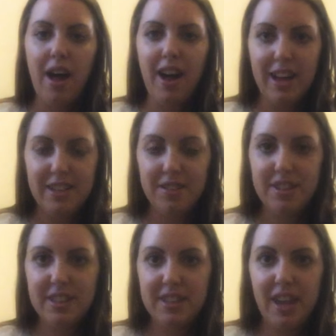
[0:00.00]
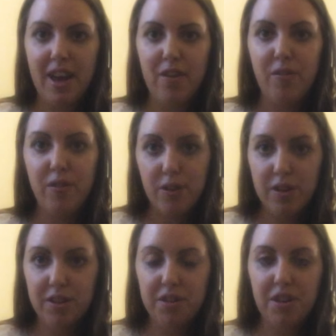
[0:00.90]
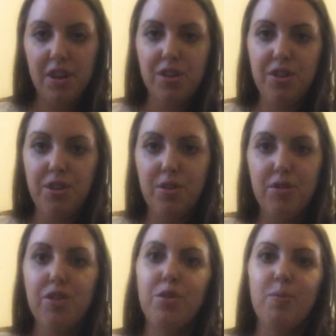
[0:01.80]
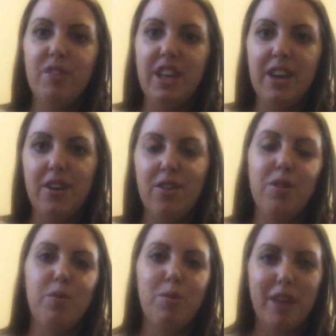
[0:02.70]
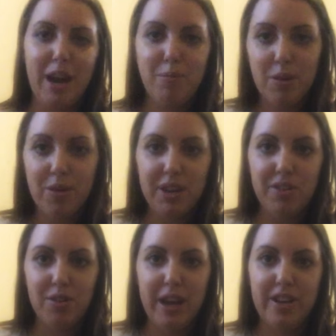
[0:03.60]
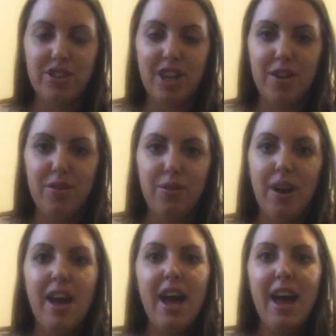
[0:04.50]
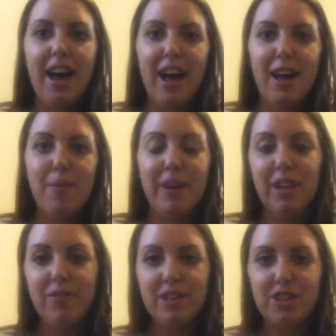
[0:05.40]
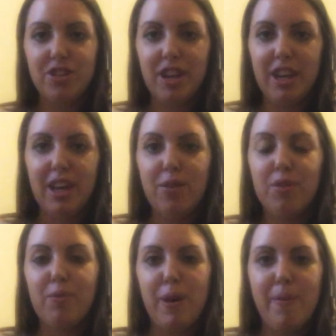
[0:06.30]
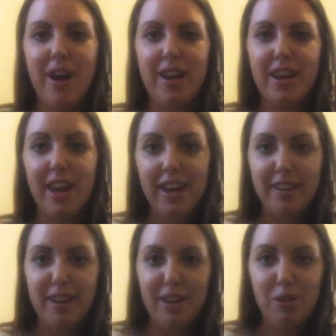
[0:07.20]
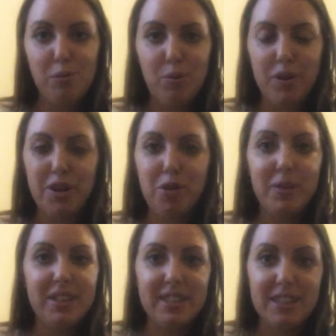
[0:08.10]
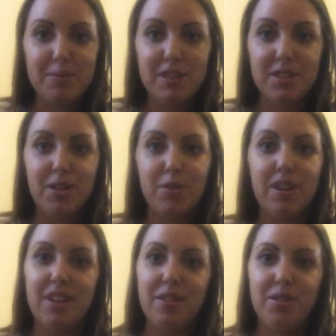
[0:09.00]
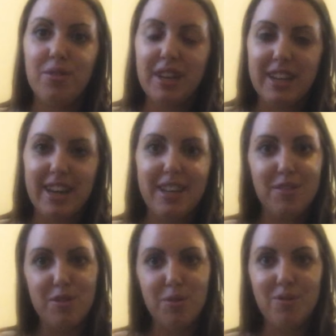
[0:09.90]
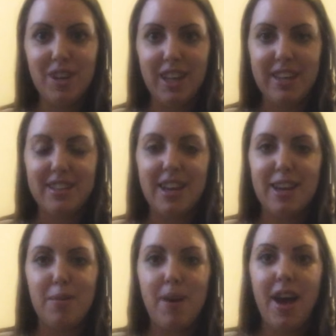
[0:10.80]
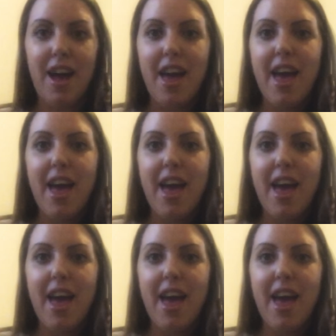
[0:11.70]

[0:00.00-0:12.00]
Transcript: Hi, so this is our first YouTube video that we'll be uploading to our channel. I live in Australia with my partner and our little boy, who'll be 6 months old in 3 days, which we're really excited about.